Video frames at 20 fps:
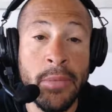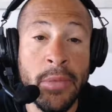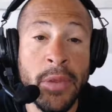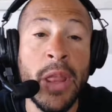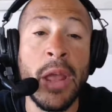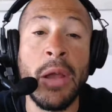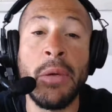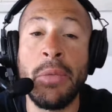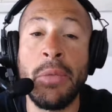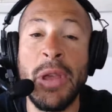
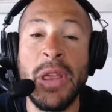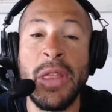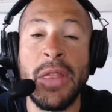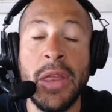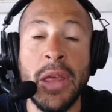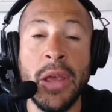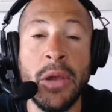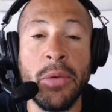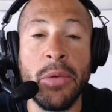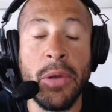that we
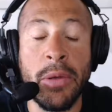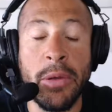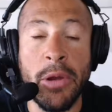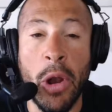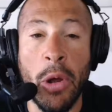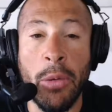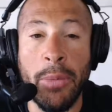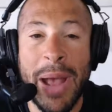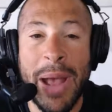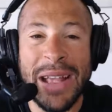think we
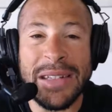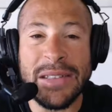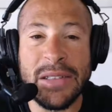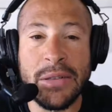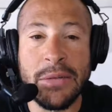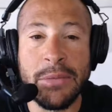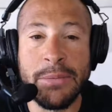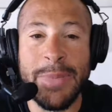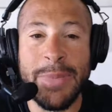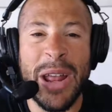know
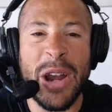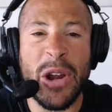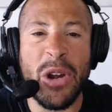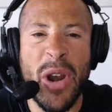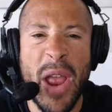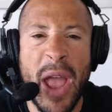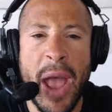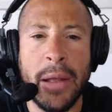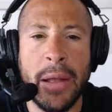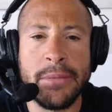better
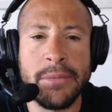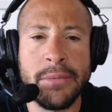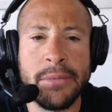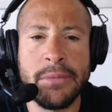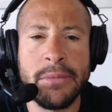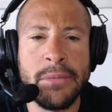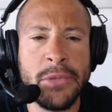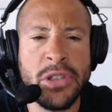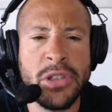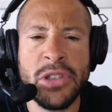at.
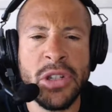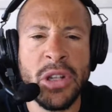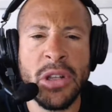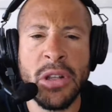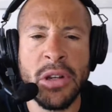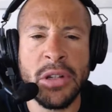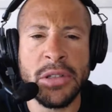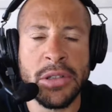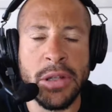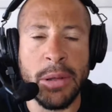Just a
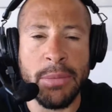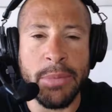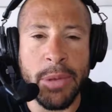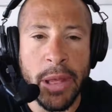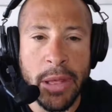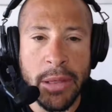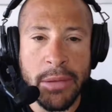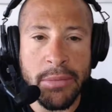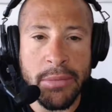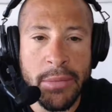little something.
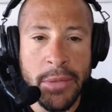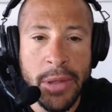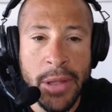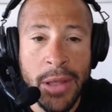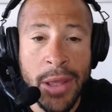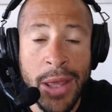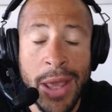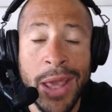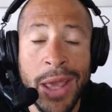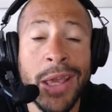
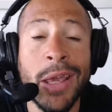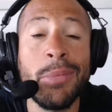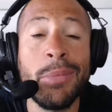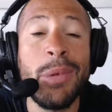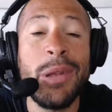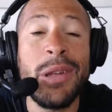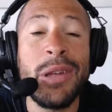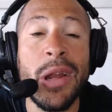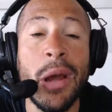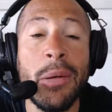It could
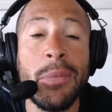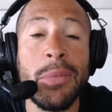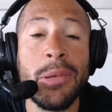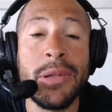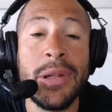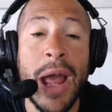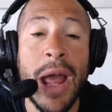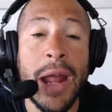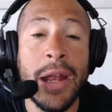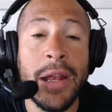be double
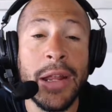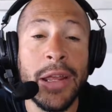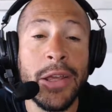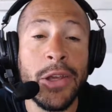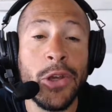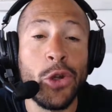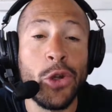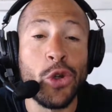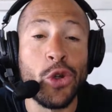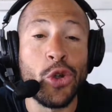knotting
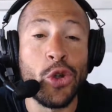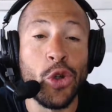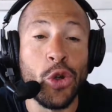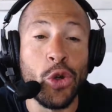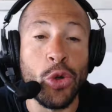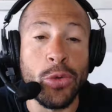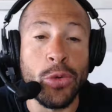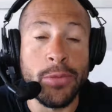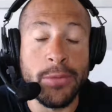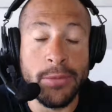your
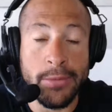shoe.